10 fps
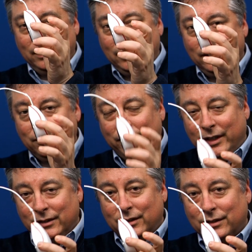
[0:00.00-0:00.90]
the
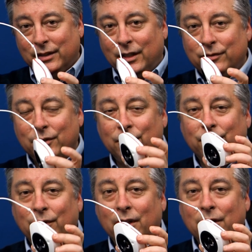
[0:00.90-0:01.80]
device itself to the
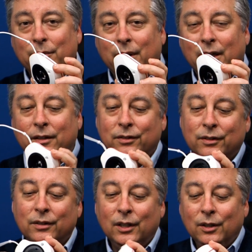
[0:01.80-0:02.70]
front of the
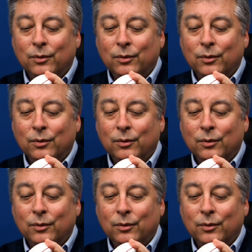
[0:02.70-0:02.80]
monitor,